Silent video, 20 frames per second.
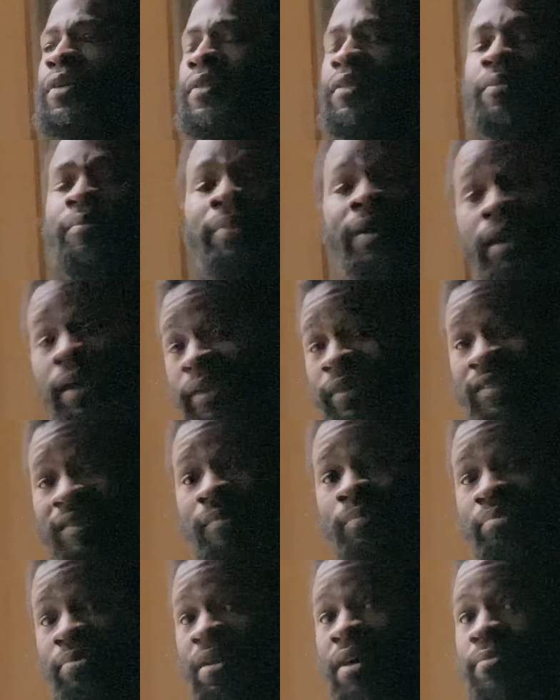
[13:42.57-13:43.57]
The
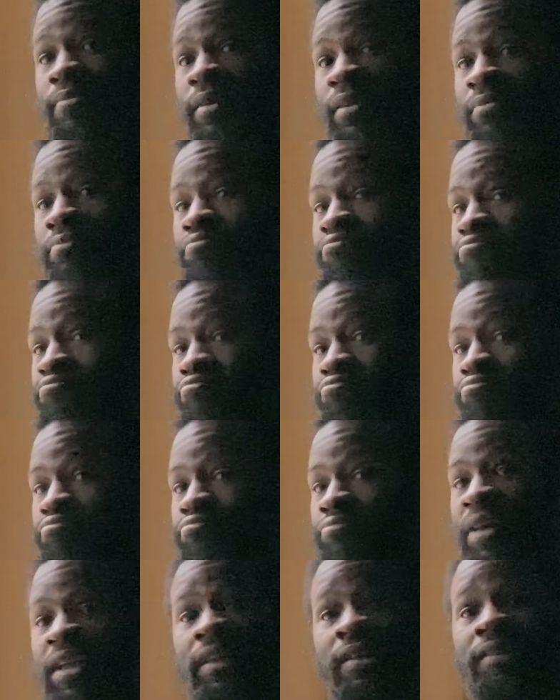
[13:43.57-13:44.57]
biggest problem
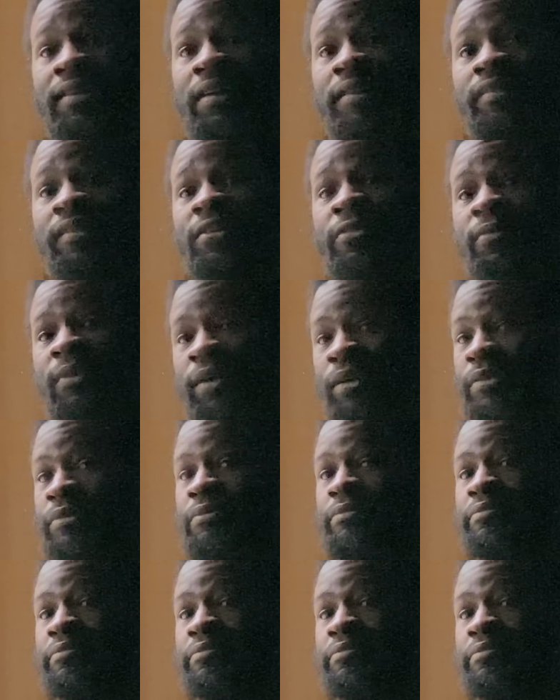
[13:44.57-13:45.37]
in the dating world.